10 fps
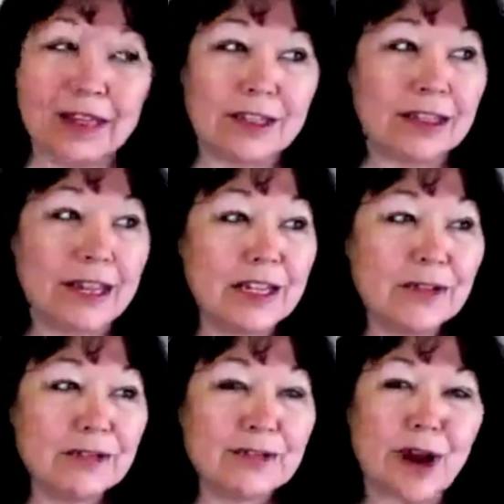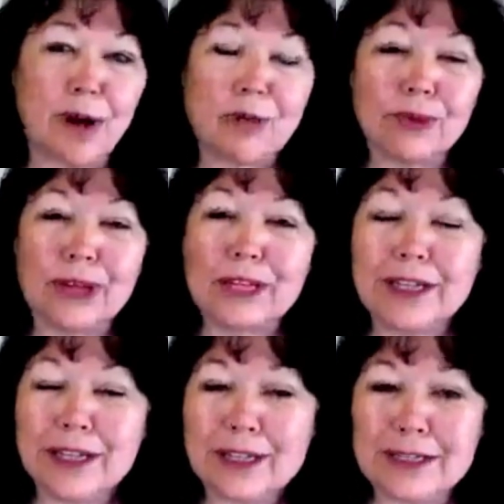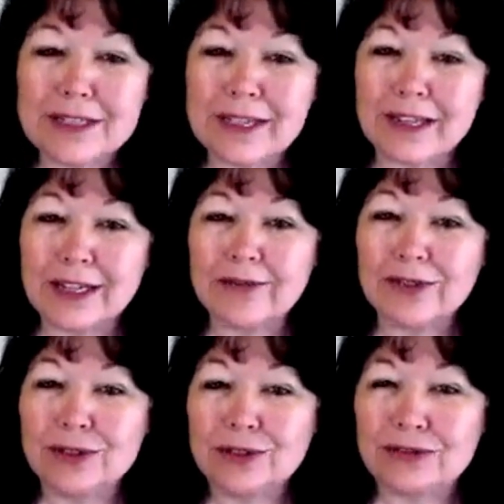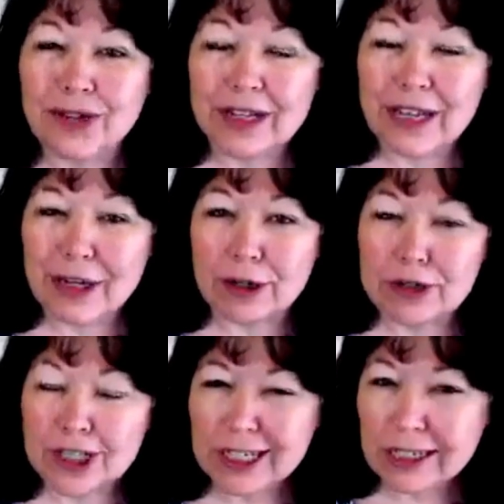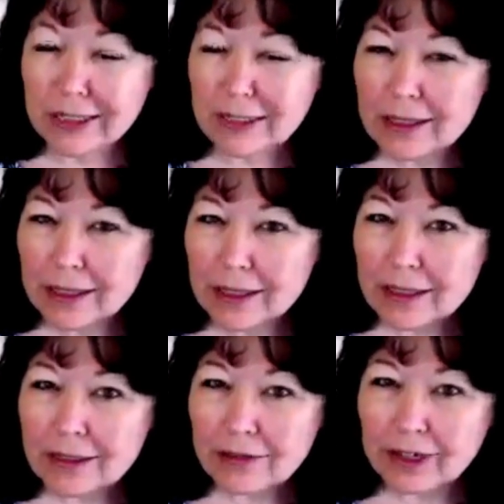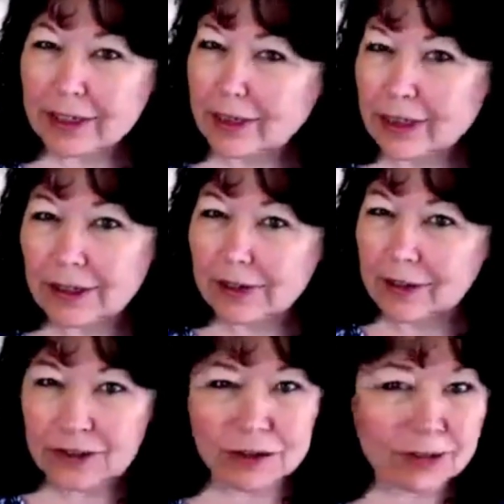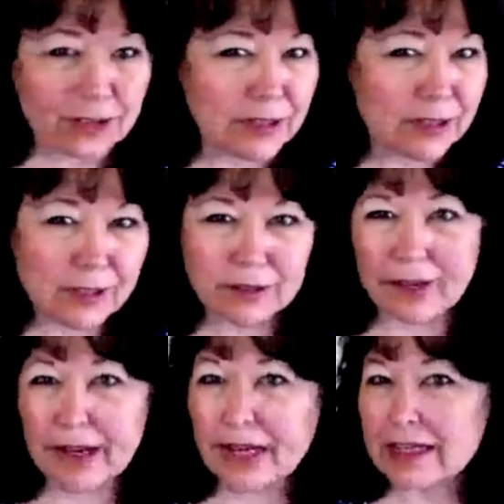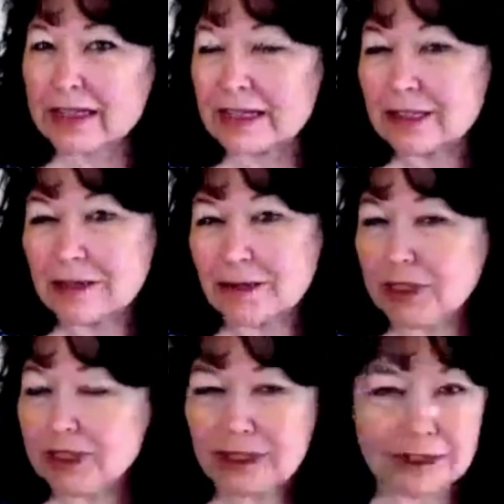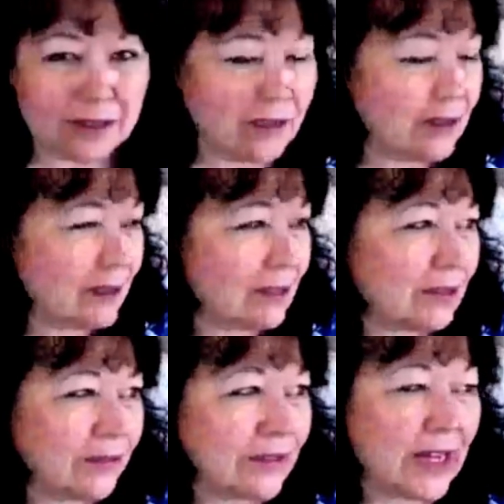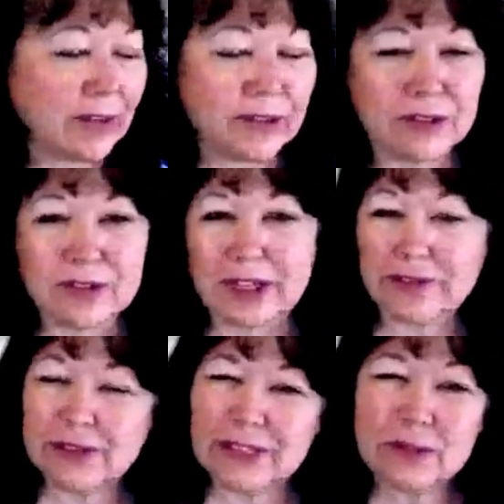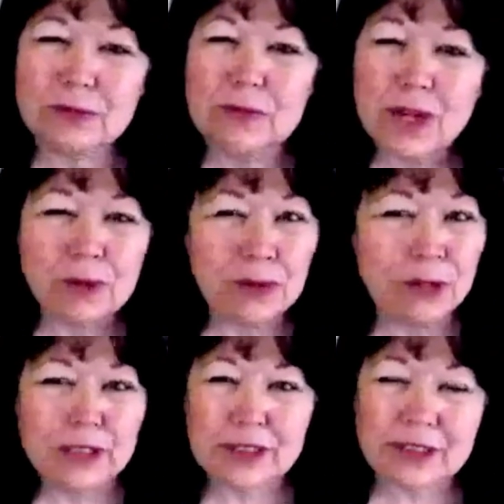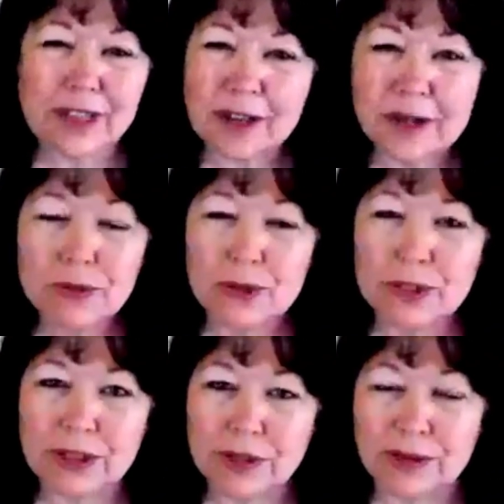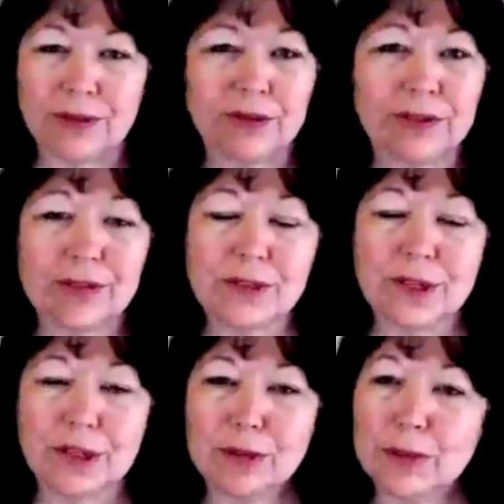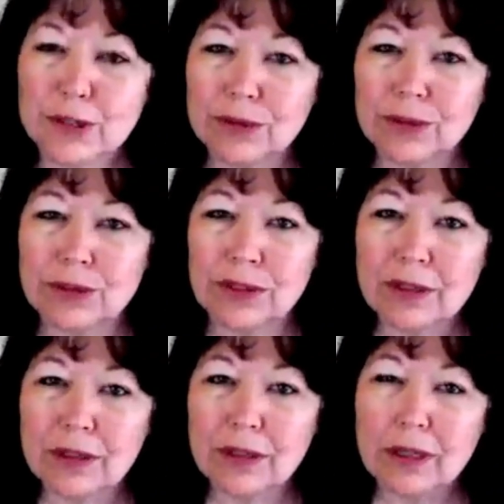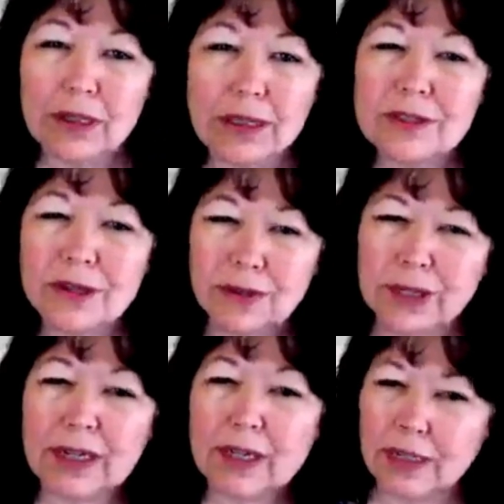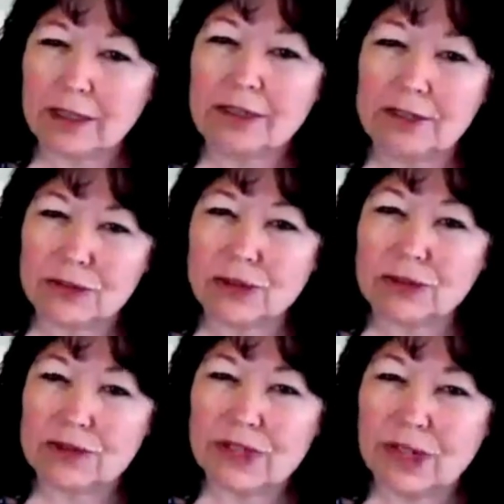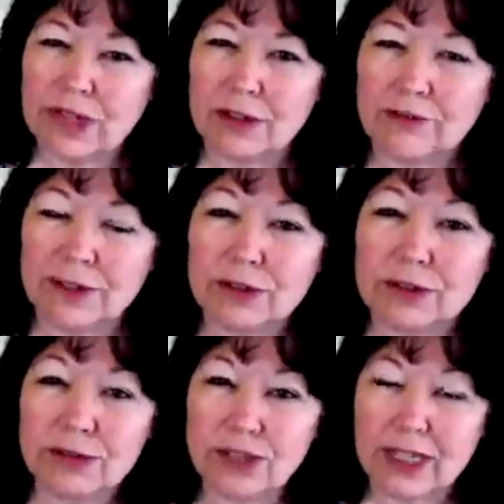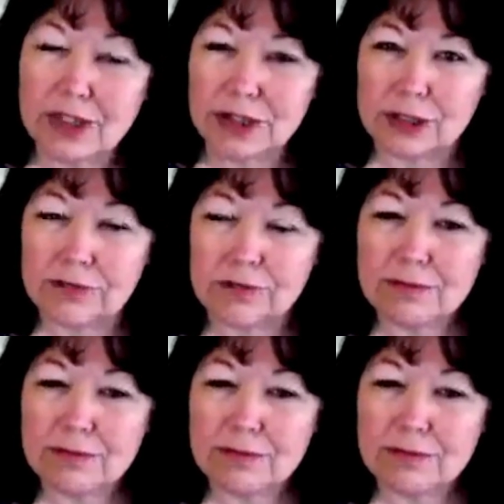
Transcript: And nature is already in a state of unified energy, right? Like the trees, the grass, the weeds, the flowers, everything works together with the earth and the sun and the moon. It's already in this sort of state of unification.